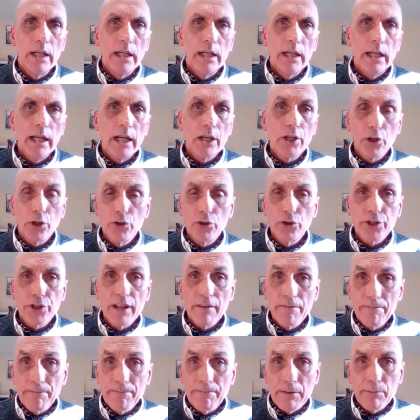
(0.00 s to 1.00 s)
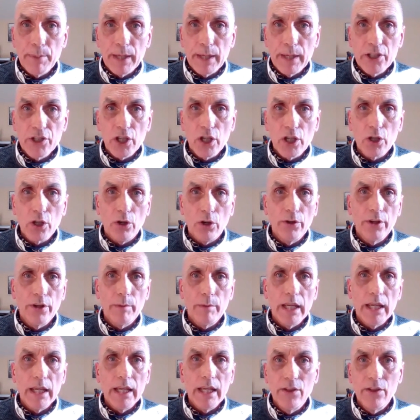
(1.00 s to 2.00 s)
a country, the fifth biggest
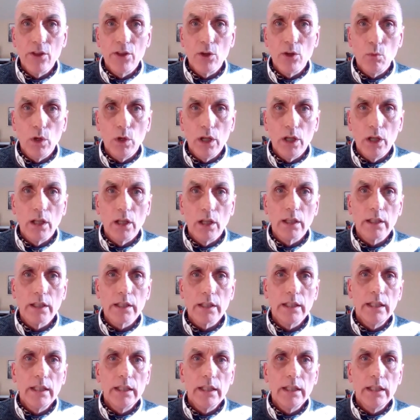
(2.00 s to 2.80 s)
economy in the world,